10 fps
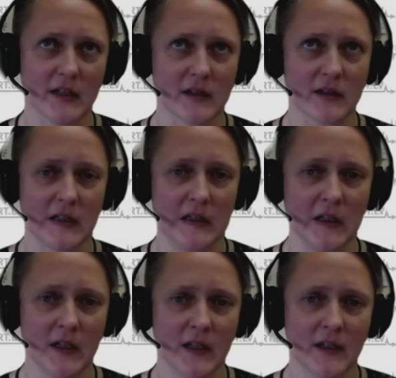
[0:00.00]
and
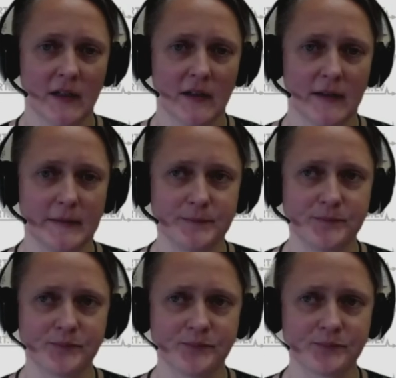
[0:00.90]
the
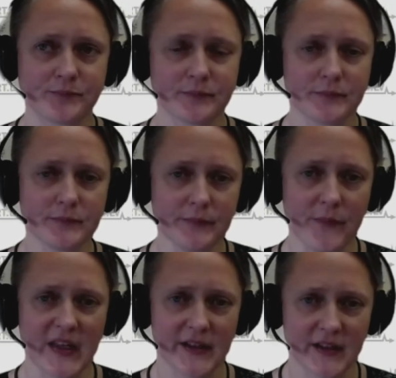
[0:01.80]

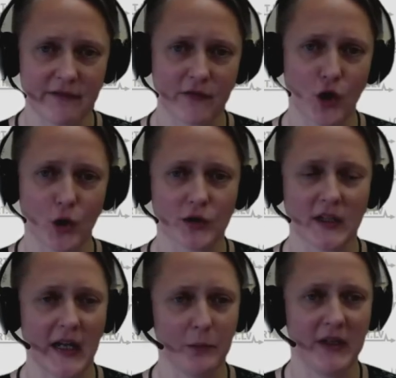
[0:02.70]
fraud
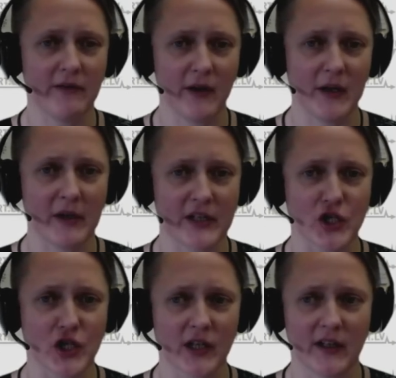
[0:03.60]
can be very much